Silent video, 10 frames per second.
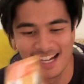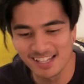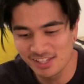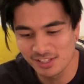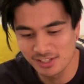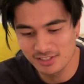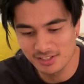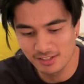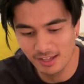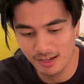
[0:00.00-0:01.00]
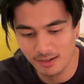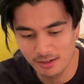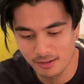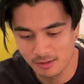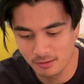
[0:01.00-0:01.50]
I think this is like
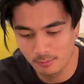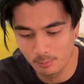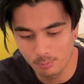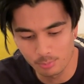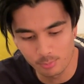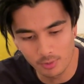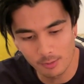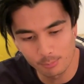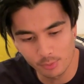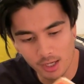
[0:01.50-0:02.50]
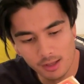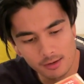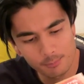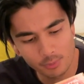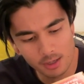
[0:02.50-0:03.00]

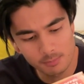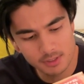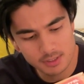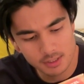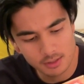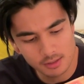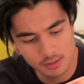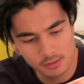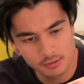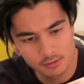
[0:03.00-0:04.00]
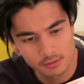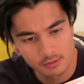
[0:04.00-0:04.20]
bread, bread biscuit things